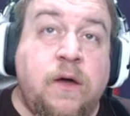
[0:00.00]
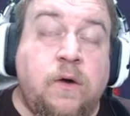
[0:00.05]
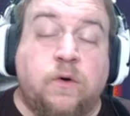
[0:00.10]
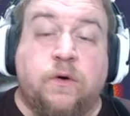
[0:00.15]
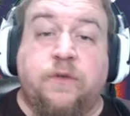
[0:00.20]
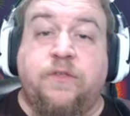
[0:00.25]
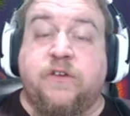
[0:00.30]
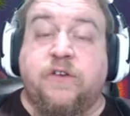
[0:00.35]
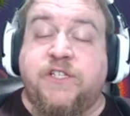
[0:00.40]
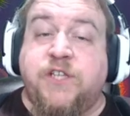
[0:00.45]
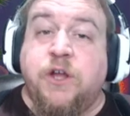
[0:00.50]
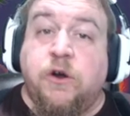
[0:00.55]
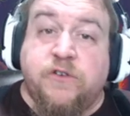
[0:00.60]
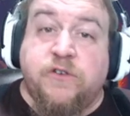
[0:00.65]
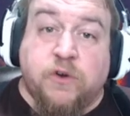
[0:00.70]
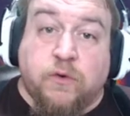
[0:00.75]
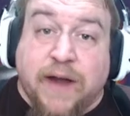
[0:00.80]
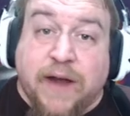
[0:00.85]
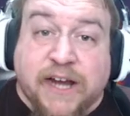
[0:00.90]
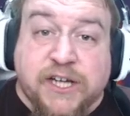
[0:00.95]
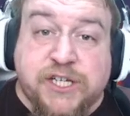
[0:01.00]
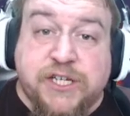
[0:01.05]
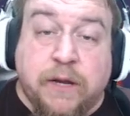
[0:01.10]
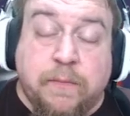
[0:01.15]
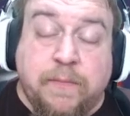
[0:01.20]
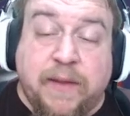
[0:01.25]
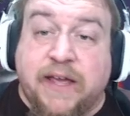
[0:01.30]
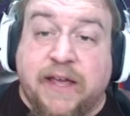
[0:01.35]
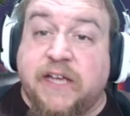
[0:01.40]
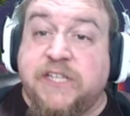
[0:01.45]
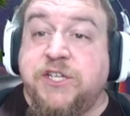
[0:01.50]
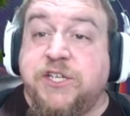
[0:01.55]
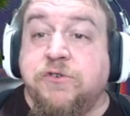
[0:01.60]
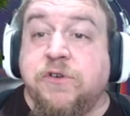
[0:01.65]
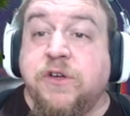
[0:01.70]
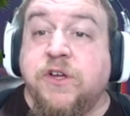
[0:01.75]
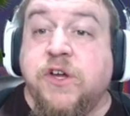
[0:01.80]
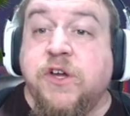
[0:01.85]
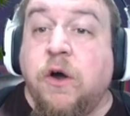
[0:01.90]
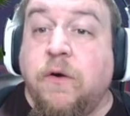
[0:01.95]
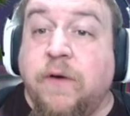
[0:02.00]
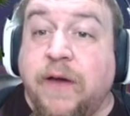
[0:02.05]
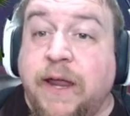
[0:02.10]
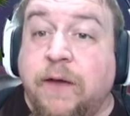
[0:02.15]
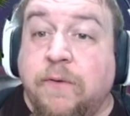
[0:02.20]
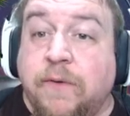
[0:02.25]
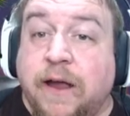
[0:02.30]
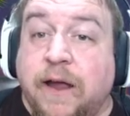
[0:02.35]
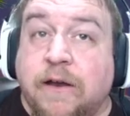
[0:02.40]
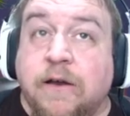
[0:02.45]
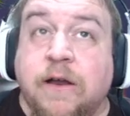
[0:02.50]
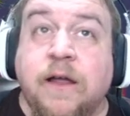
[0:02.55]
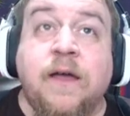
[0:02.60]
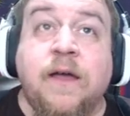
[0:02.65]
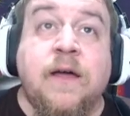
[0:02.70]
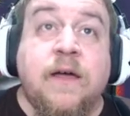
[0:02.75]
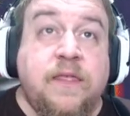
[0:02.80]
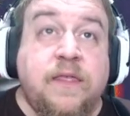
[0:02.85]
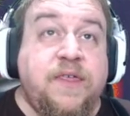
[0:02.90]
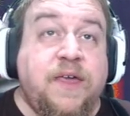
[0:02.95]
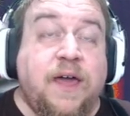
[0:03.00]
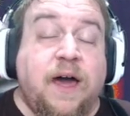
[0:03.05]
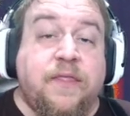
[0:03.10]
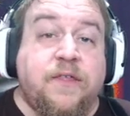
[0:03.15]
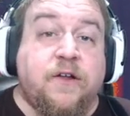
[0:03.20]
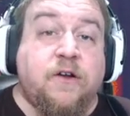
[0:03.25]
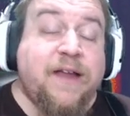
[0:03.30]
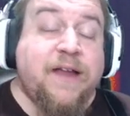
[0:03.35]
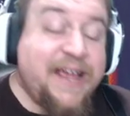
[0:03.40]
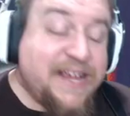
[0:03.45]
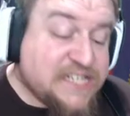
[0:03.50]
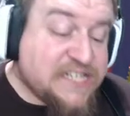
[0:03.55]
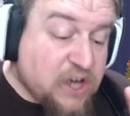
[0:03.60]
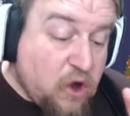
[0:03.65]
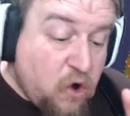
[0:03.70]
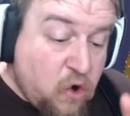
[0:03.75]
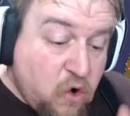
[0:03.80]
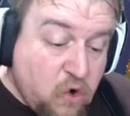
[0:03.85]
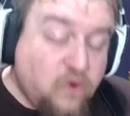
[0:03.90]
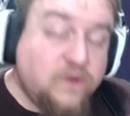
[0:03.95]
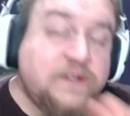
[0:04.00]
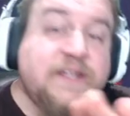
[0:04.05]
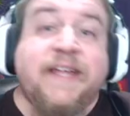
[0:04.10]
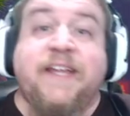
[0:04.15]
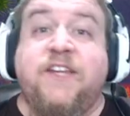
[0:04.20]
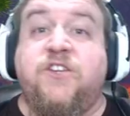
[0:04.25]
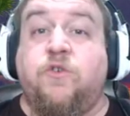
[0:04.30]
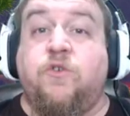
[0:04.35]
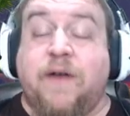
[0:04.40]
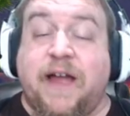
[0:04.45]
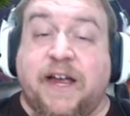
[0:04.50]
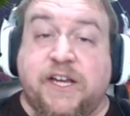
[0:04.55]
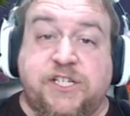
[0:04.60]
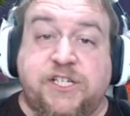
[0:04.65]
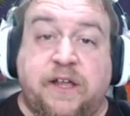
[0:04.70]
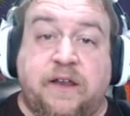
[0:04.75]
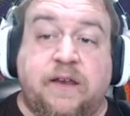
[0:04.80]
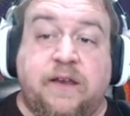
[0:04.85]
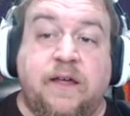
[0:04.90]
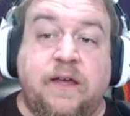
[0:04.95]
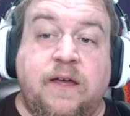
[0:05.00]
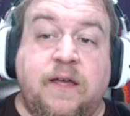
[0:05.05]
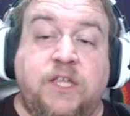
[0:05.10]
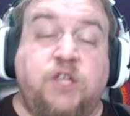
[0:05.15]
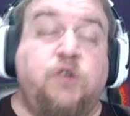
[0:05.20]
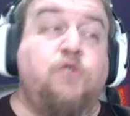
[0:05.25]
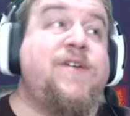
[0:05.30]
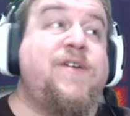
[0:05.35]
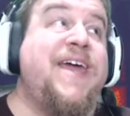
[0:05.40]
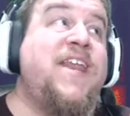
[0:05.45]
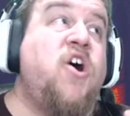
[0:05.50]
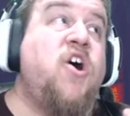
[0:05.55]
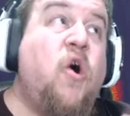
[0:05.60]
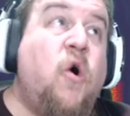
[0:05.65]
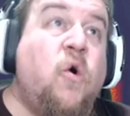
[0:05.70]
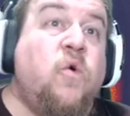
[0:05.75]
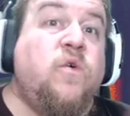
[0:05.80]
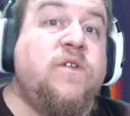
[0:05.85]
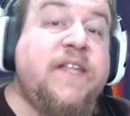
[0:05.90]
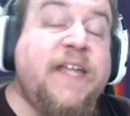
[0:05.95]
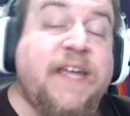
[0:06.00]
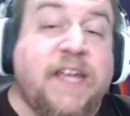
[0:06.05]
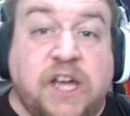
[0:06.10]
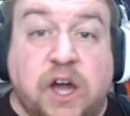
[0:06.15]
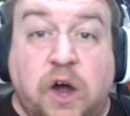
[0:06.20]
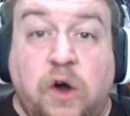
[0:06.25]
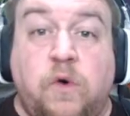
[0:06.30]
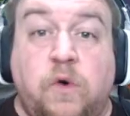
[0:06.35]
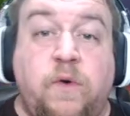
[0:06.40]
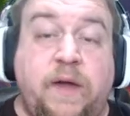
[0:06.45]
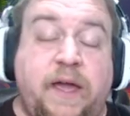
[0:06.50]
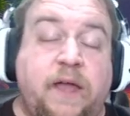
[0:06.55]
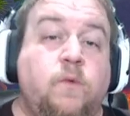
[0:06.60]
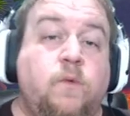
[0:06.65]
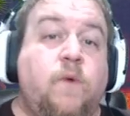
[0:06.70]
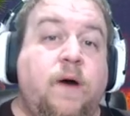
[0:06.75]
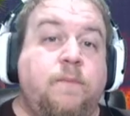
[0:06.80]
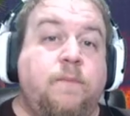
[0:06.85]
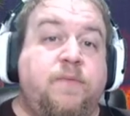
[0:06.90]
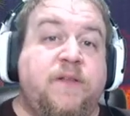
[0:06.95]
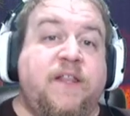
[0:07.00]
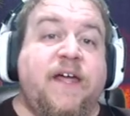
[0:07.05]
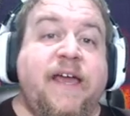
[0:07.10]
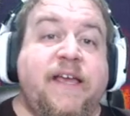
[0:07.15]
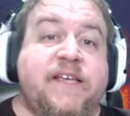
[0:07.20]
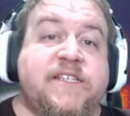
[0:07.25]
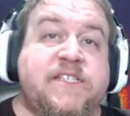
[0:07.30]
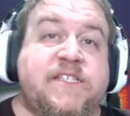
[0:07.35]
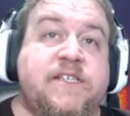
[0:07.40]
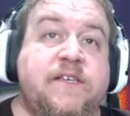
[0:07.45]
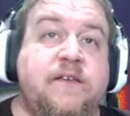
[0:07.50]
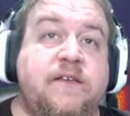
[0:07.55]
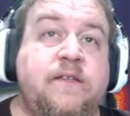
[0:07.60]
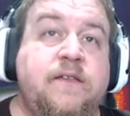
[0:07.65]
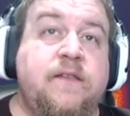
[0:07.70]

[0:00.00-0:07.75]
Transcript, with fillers: or there's no direction because you can go anywhere. The other is only direction. You can only go in one place.